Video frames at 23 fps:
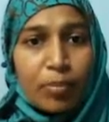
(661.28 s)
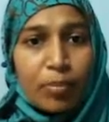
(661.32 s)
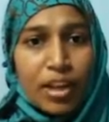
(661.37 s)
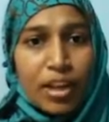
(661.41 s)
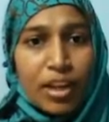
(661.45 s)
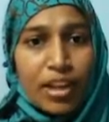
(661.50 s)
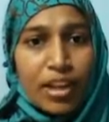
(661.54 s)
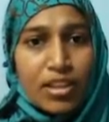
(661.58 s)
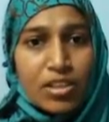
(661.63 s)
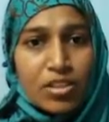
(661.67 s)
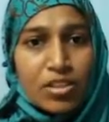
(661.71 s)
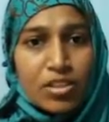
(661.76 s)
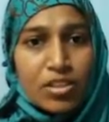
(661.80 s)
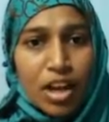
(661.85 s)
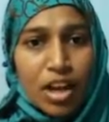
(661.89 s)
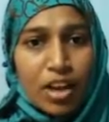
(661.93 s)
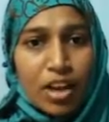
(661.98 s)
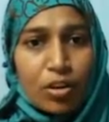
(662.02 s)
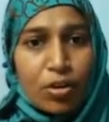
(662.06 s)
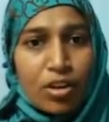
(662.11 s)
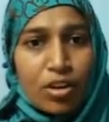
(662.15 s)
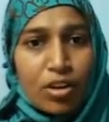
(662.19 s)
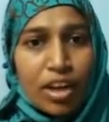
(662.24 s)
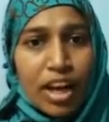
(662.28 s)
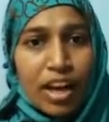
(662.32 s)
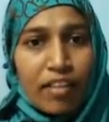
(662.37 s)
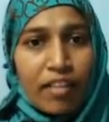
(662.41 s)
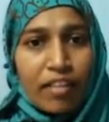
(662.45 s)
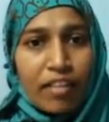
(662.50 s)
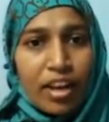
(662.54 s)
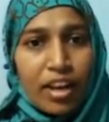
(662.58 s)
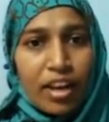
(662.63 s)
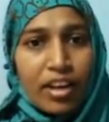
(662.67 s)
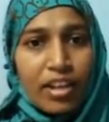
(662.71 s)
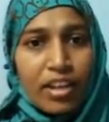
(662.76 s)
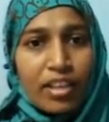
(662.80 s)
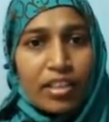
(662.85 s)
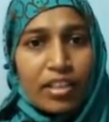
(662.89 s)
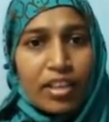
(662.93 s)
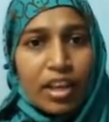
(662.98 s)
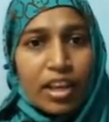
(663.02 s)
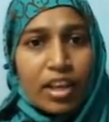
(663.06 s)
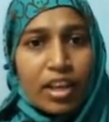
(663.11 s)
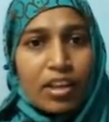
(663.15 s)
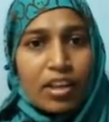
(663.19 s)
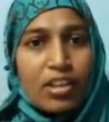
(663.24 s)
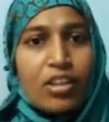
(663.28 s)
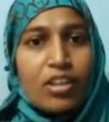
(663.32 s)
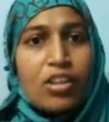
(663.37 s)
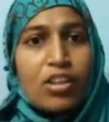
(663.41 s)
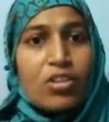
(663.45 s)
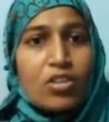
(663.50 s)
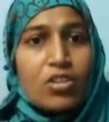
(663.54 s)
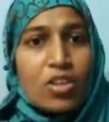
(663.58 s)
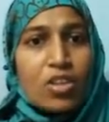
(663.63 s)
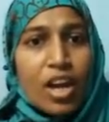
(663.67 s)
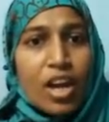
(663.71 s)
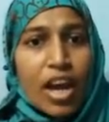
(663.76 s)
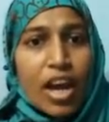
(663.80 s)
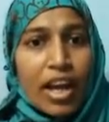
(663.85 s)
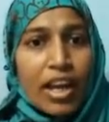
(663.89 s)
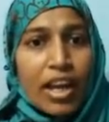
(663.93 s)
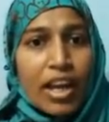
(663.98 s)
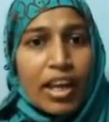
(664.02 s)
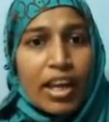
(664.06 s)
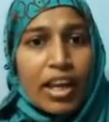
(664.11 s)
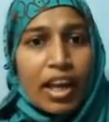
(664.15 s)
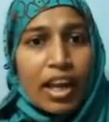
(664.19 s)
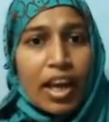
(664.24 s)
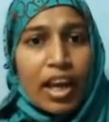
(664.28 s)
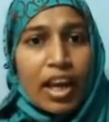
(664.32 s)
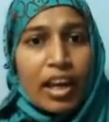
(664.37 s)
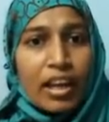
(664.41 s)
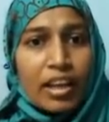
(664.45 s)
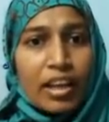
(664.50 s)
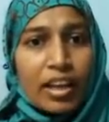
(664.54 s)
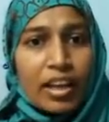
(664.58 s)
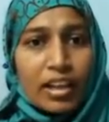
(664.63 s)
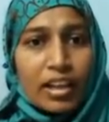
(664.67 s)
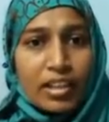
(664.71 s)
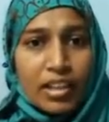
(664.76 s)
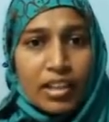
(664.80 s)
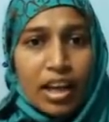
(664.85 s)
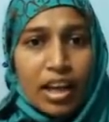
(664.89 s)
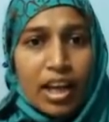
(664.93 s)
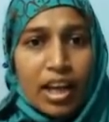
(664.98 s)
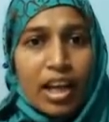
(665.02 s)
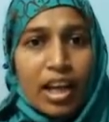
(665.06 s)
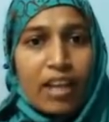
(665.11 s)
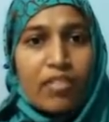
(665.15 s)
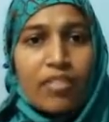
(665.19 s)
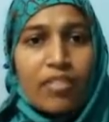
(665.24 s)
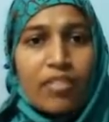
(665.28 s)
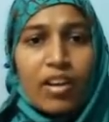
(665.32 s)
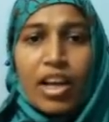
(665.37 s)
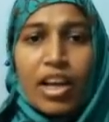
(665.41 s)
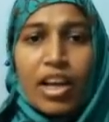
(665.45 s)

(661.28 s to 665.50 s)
place. I don't have anything. So I have